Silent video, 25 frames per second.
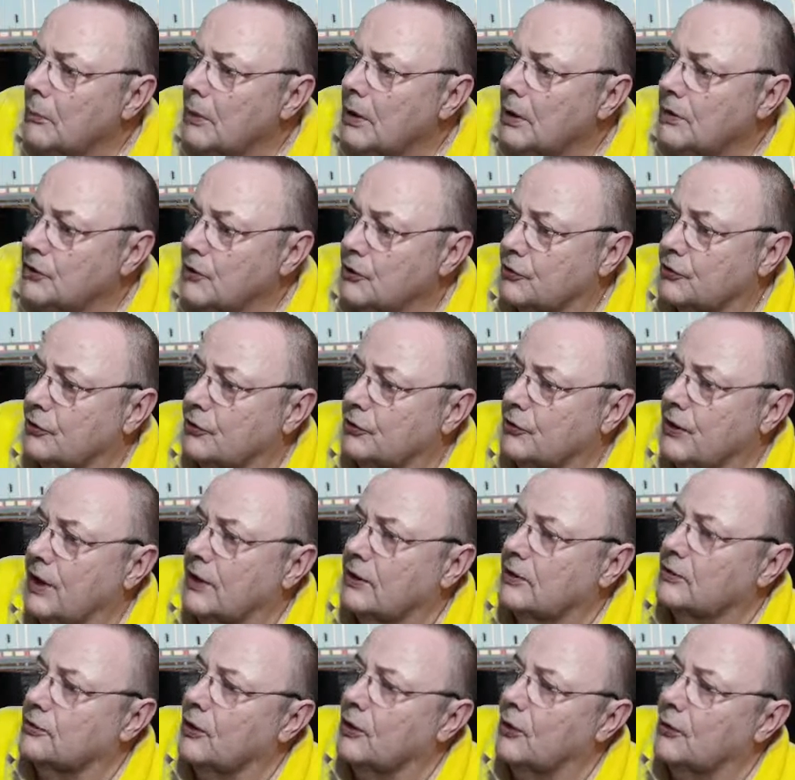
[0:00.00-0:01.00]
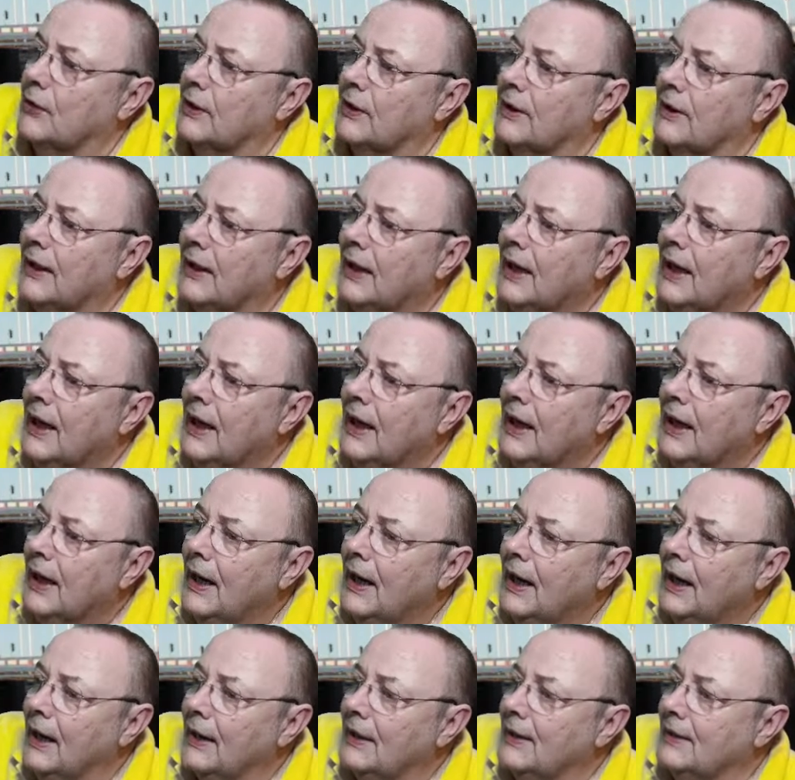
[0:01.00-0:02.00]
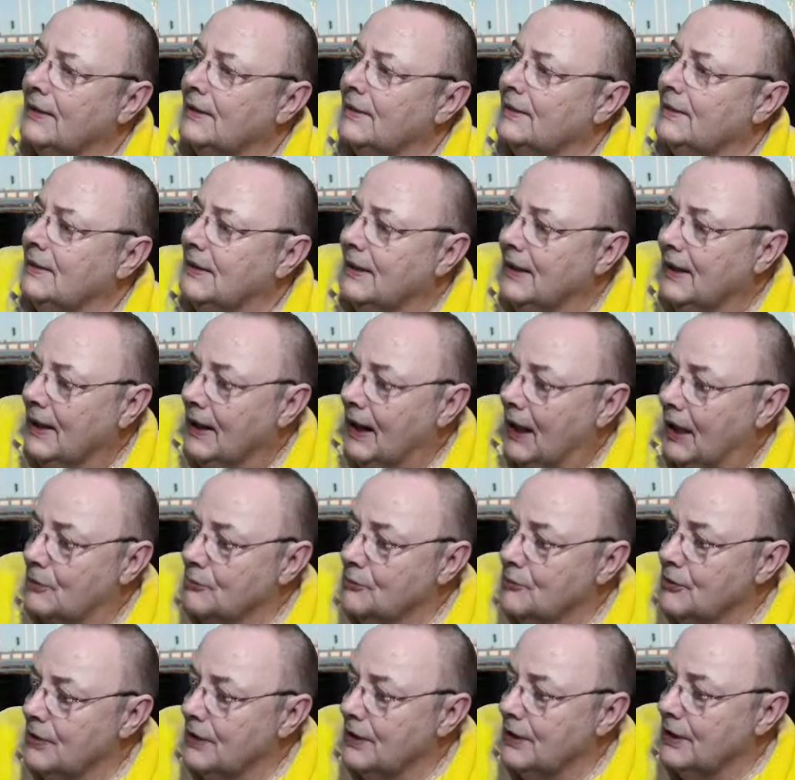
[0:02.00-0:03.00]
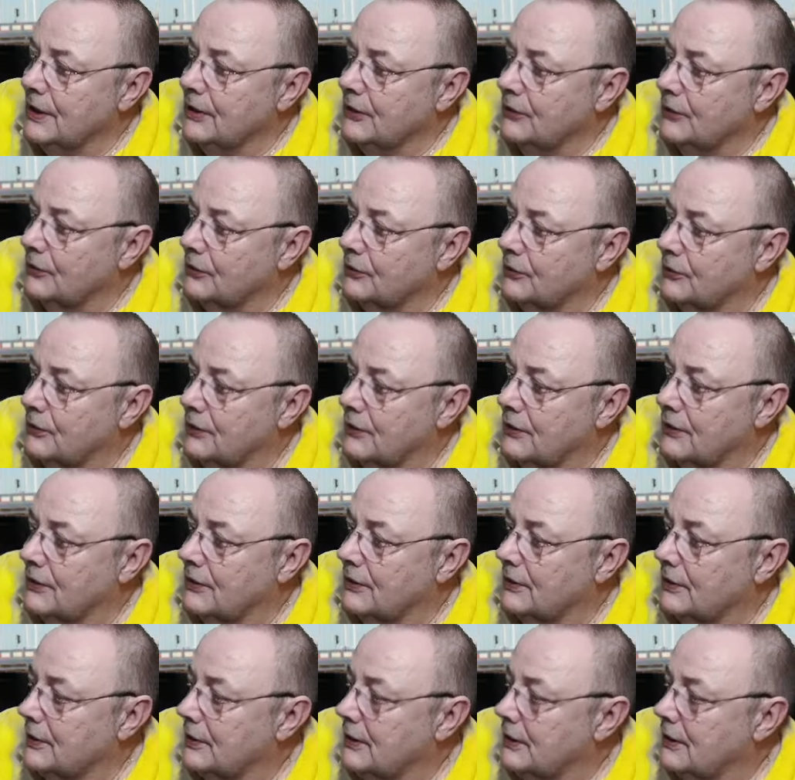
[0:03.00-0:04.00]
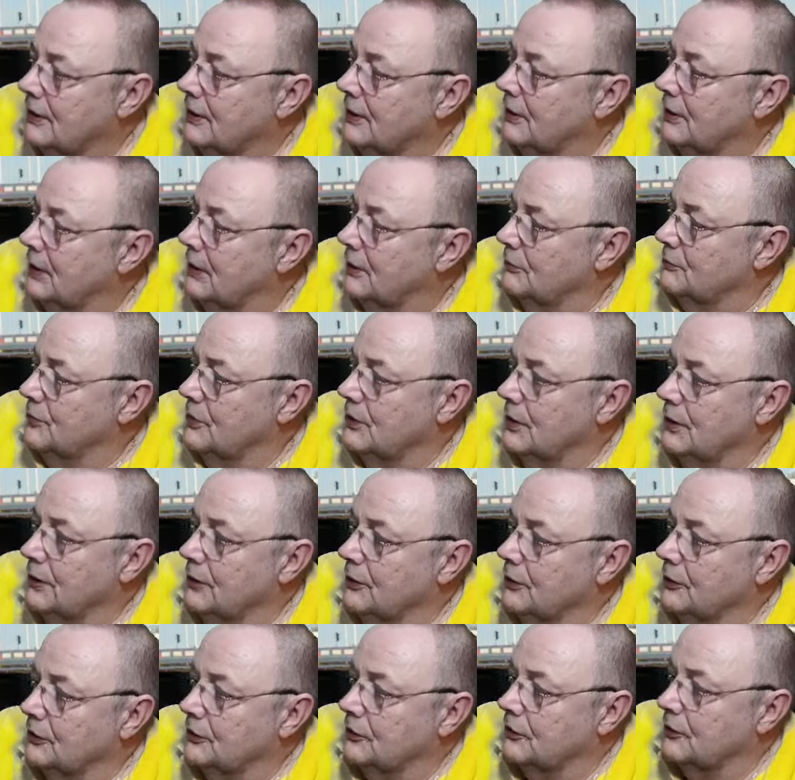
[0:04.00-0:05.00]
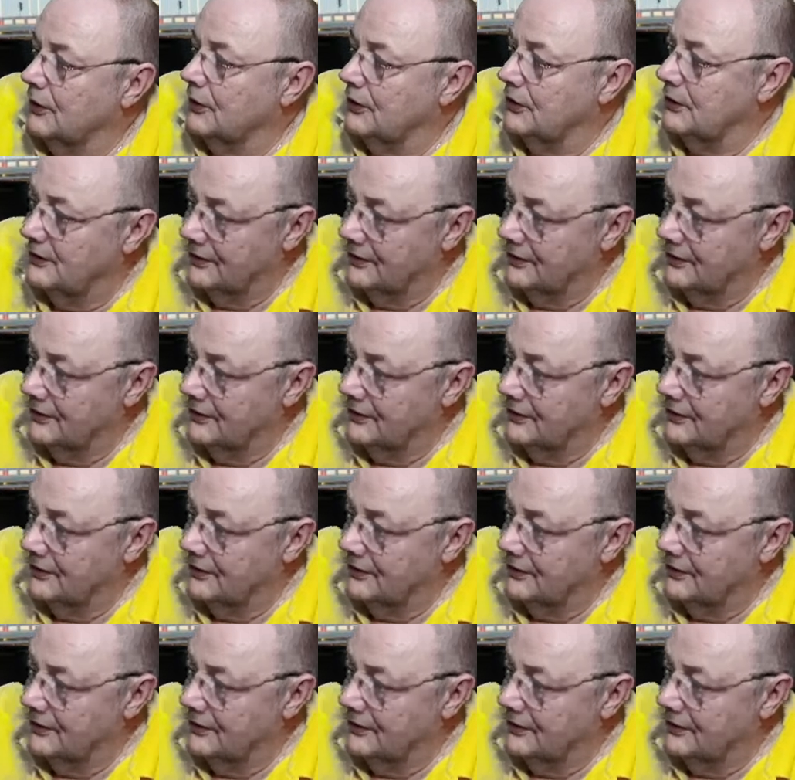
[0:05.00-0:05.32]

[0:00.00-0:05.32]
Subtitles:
In just a second. Sorry. I'm really not. I'm really not.